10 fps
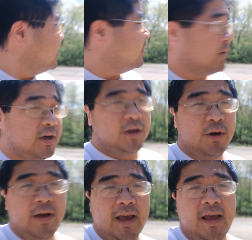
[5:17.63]
I'm gonna go
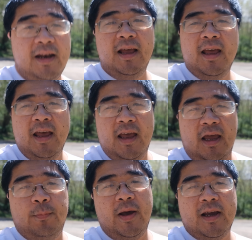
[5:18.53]
ahead,
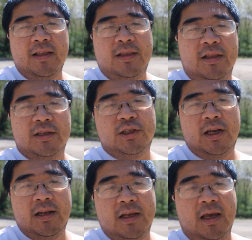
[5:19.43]
head back into the
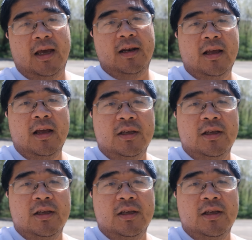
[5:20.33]
shade again